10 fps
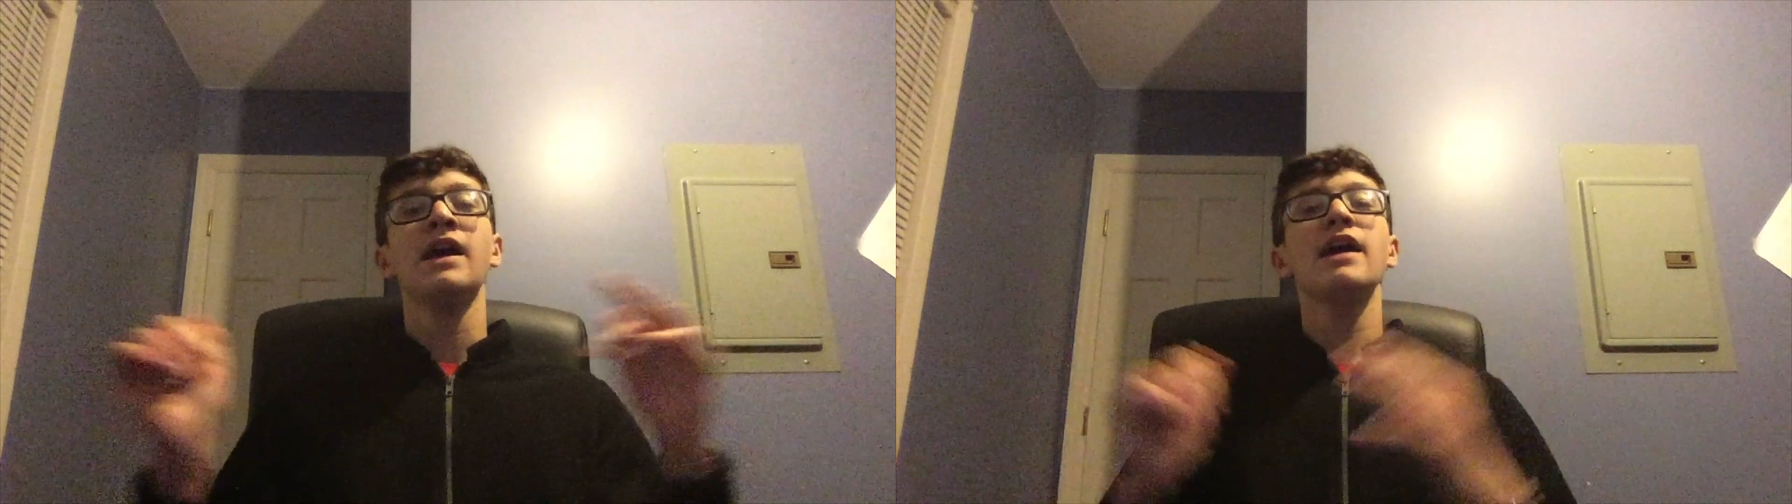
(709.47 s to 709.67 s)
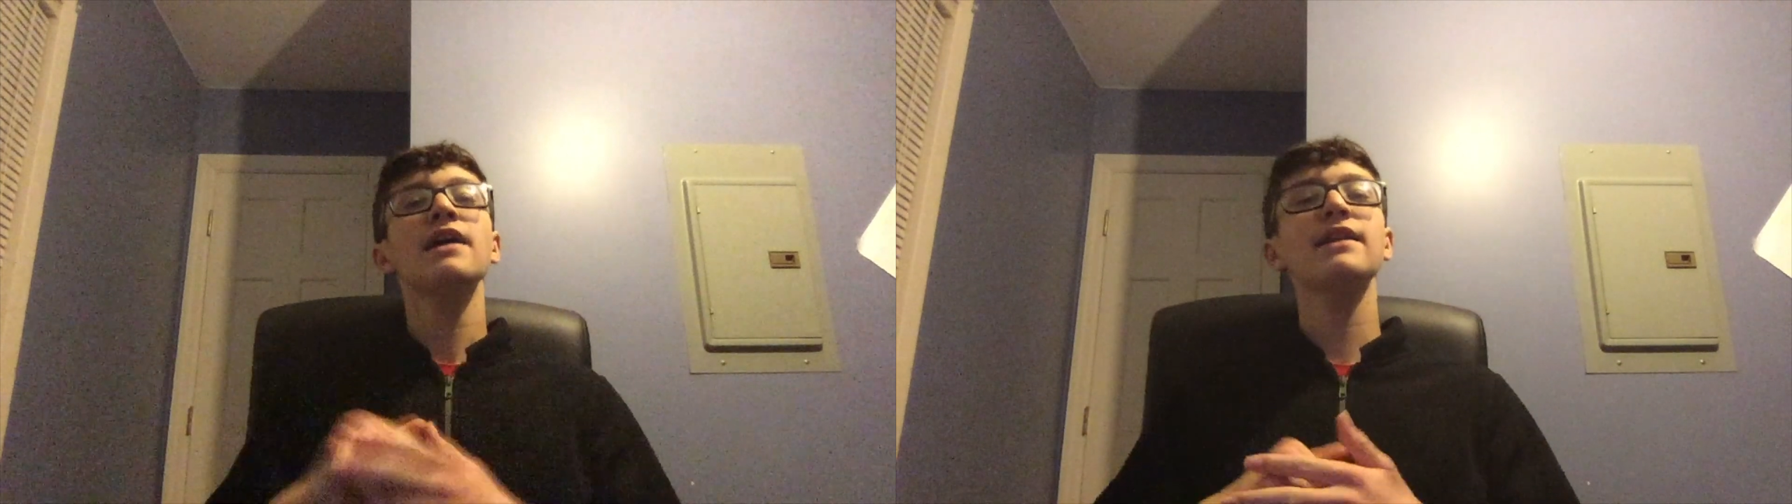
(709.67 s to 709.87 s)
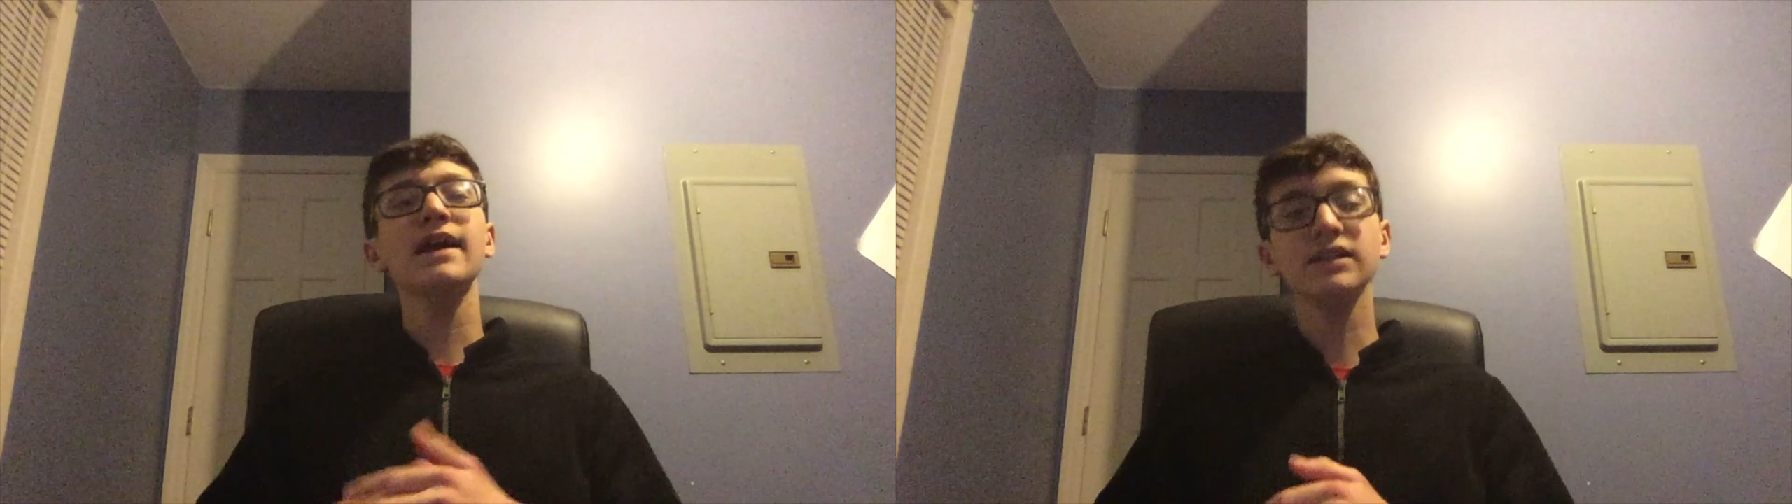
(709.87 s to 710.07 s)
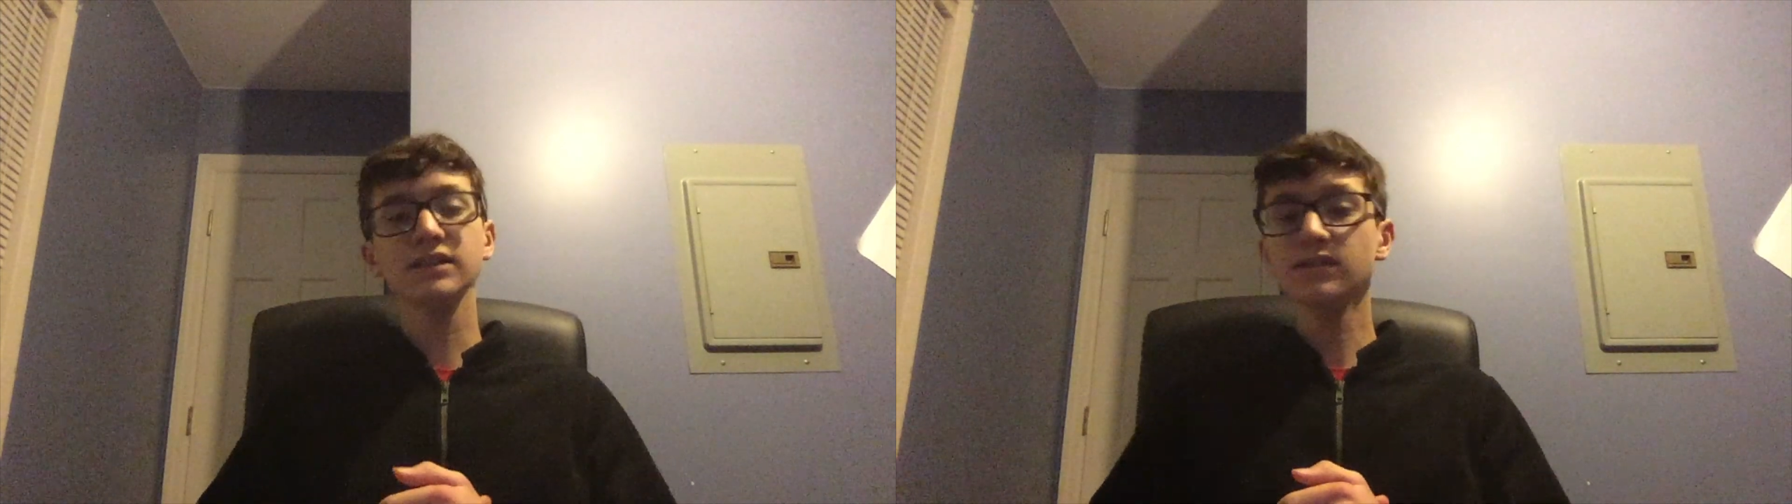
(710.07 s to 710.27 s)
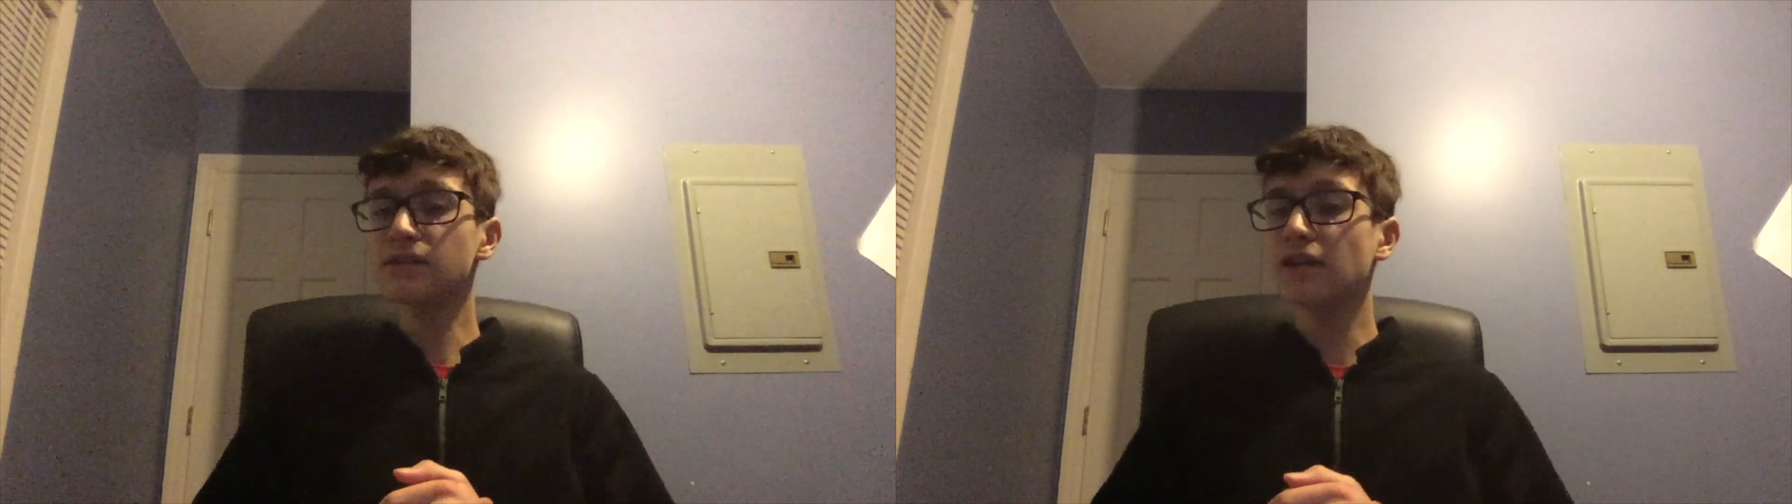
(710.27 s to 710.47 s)
And
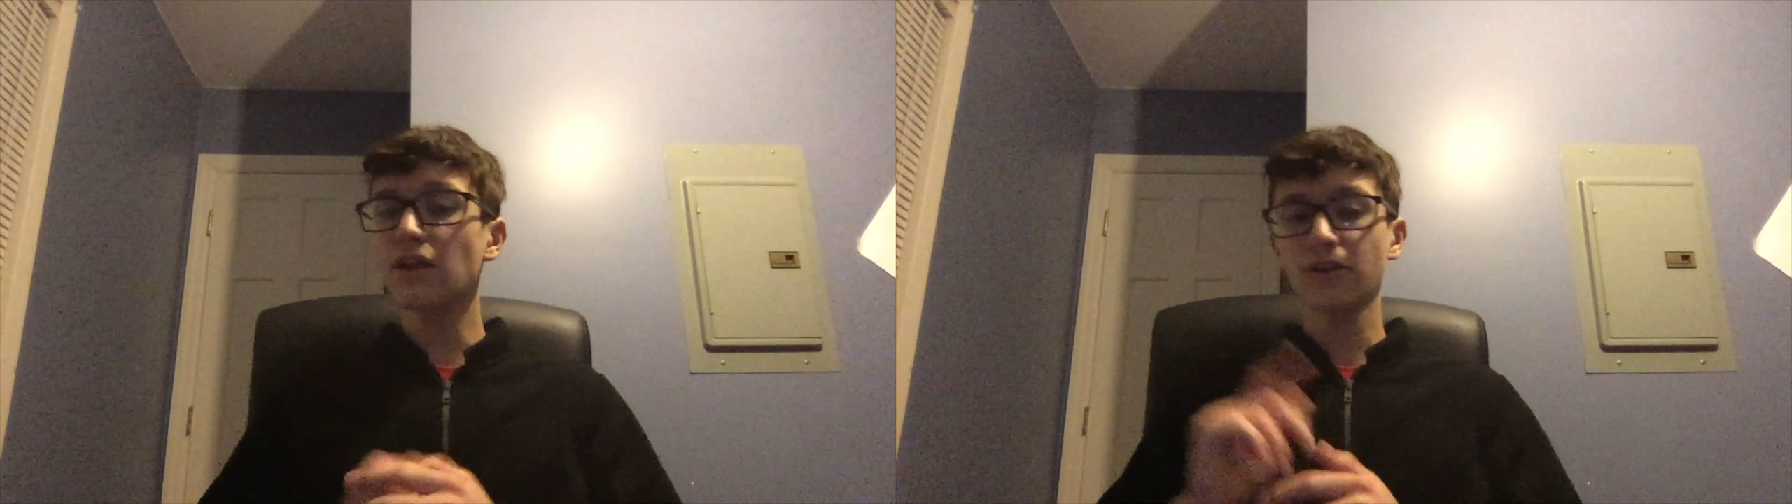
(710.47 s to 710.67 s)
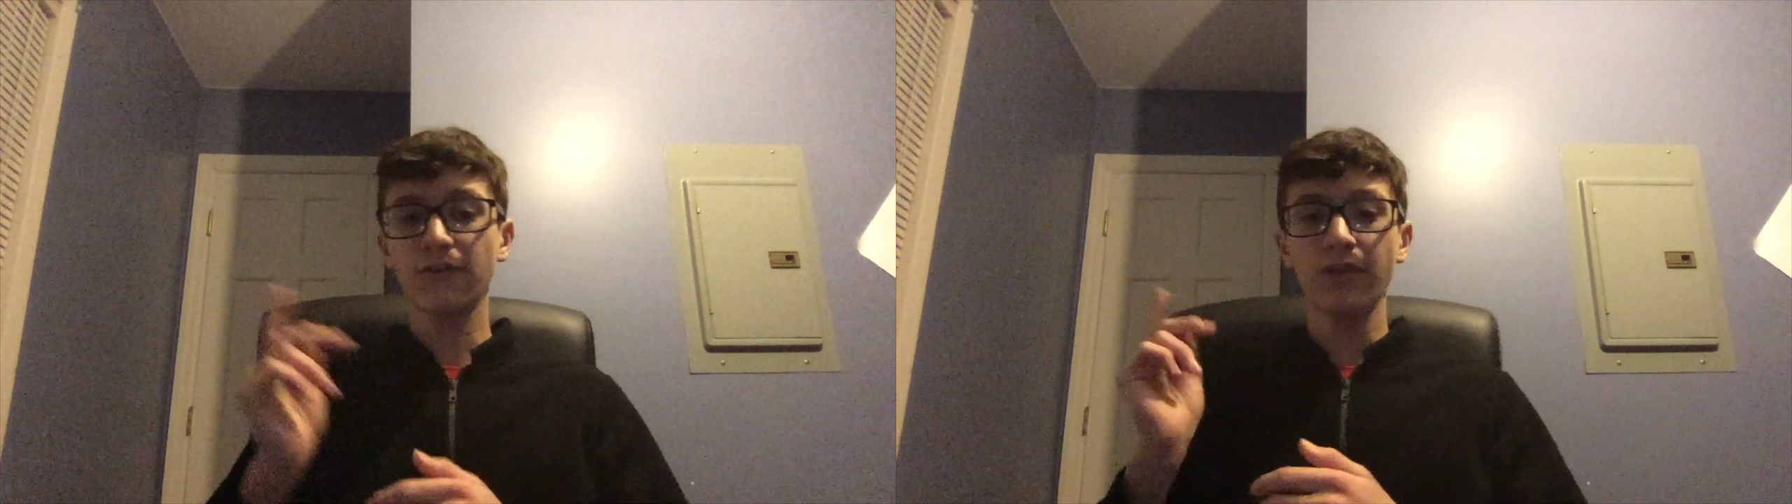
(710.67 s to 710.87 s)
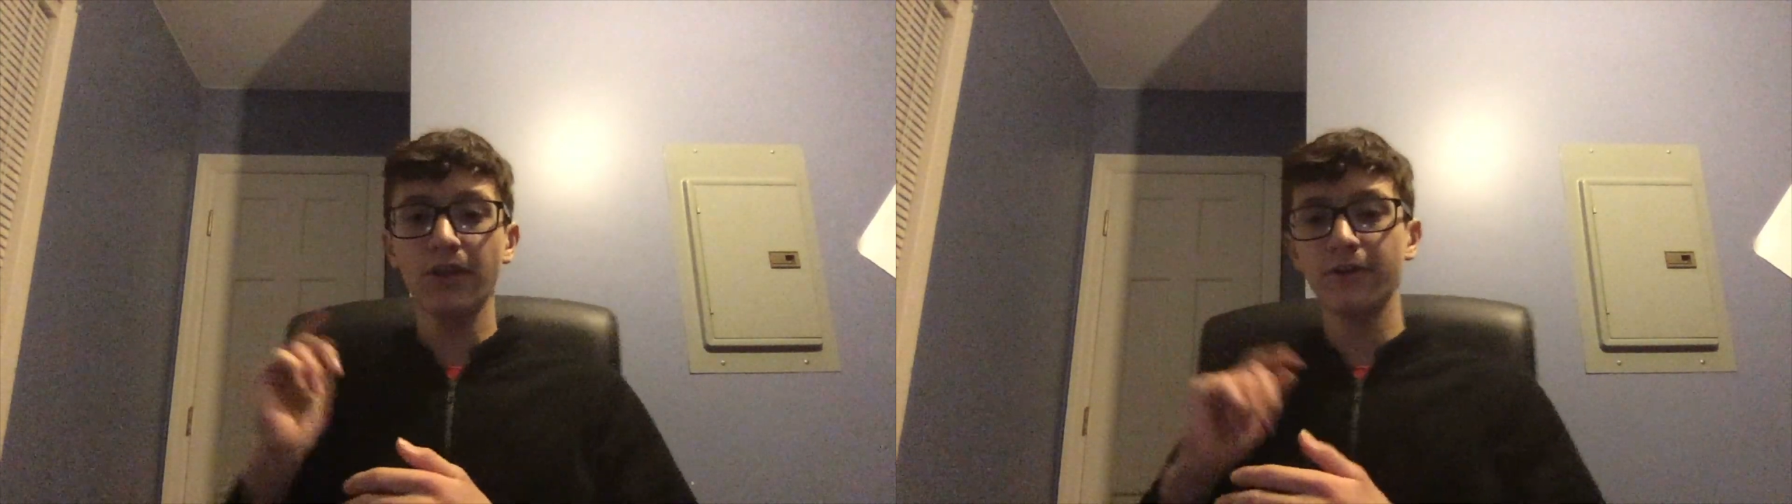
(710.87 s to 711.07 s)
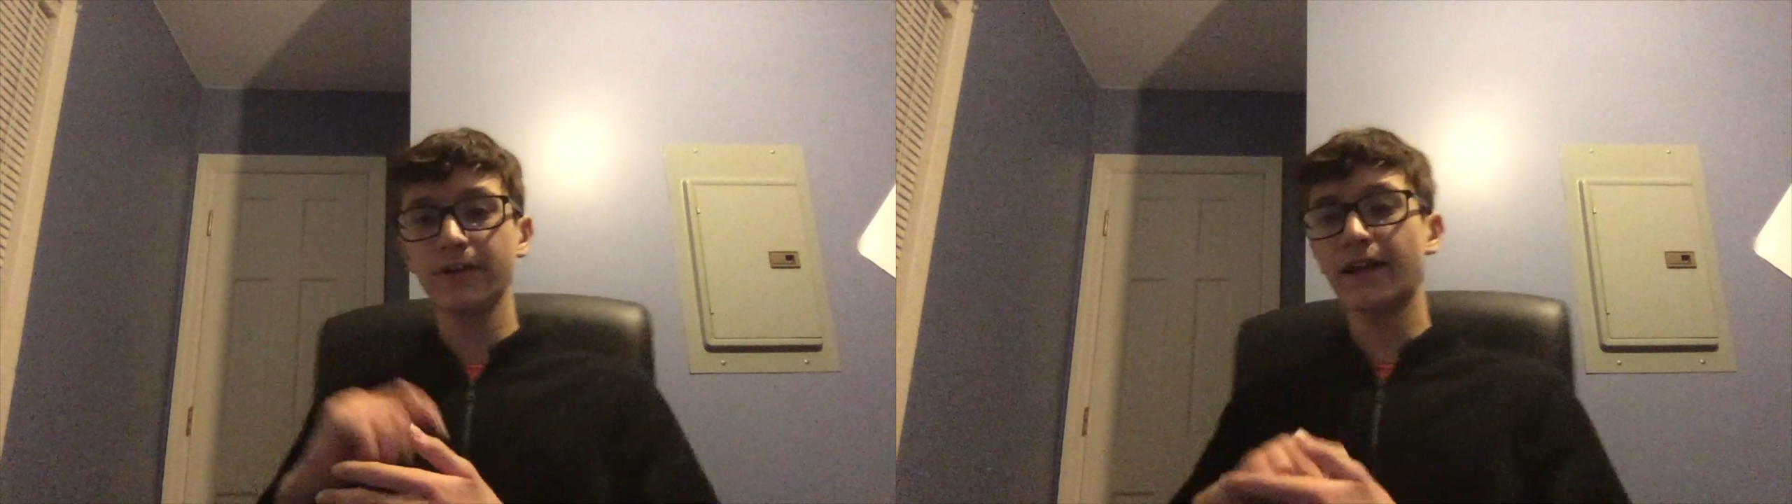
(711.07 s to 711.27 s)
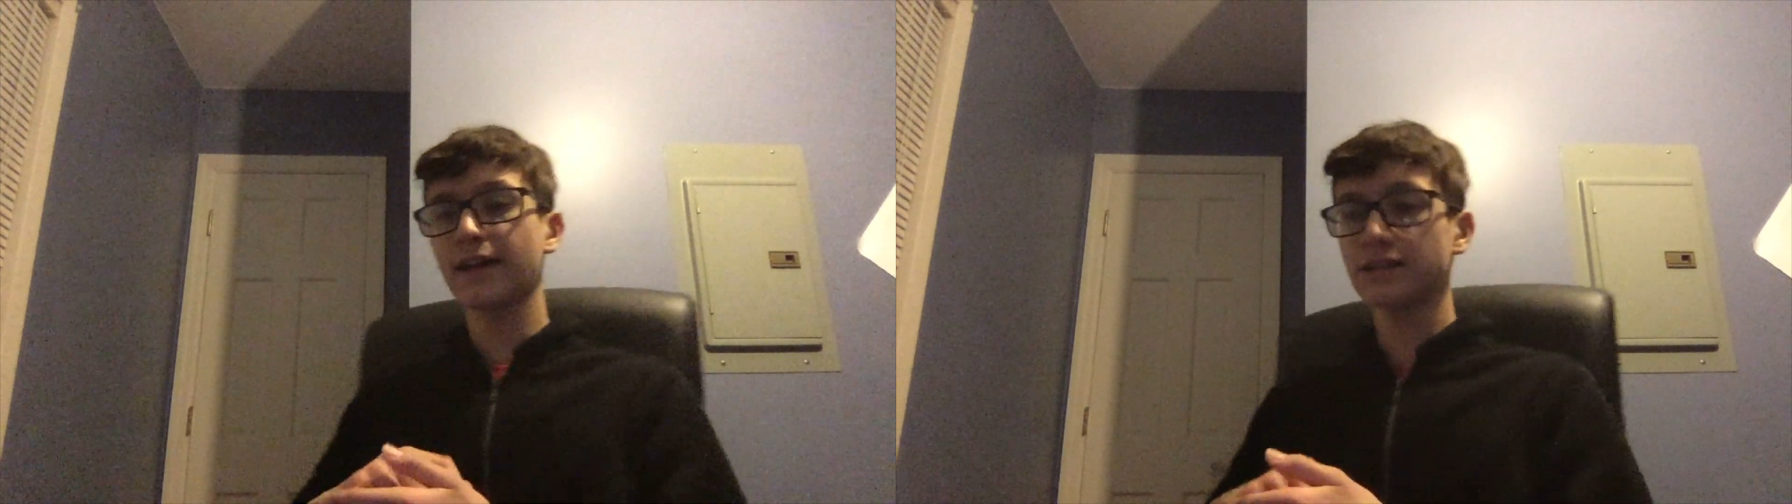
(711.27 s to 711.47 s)
that's another theory
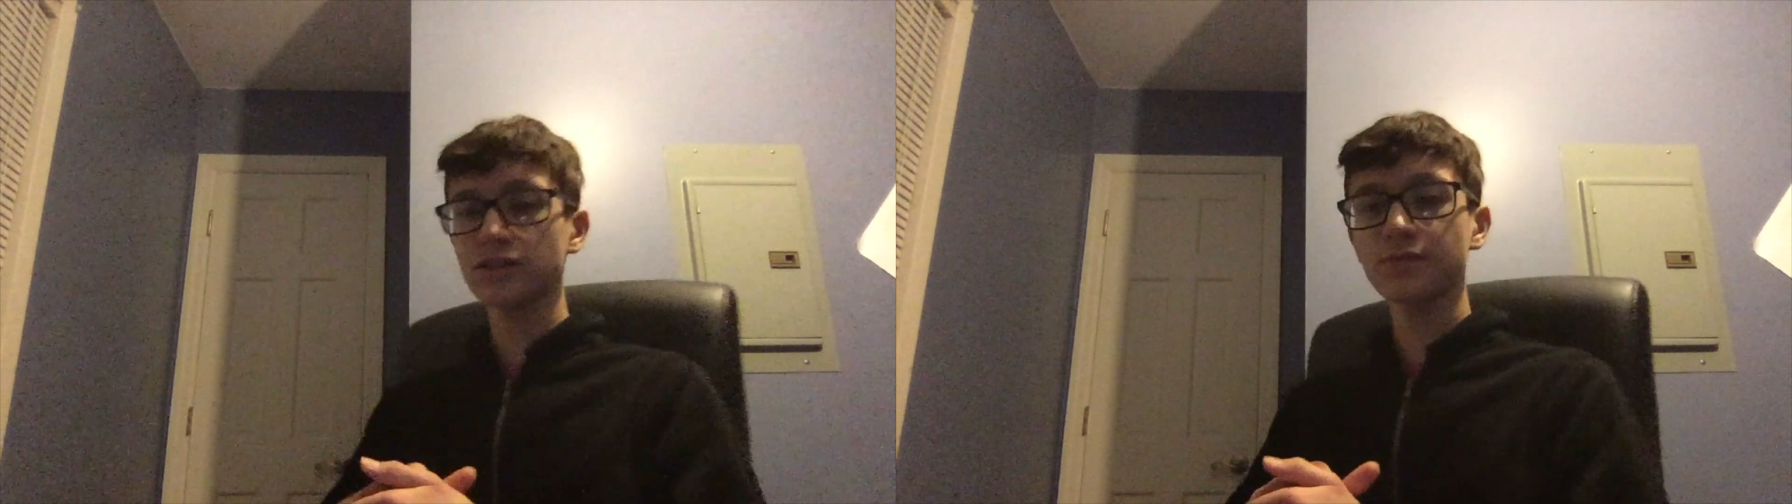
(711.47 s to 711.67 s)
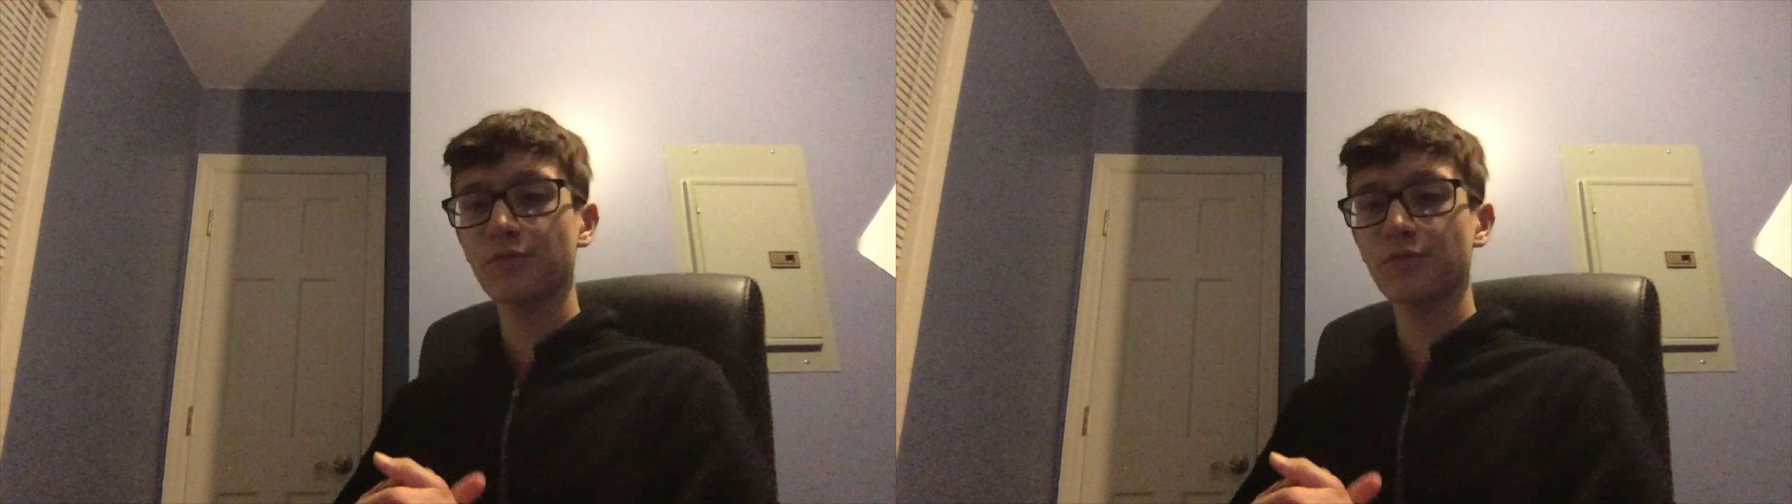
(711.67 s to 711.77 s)
that I just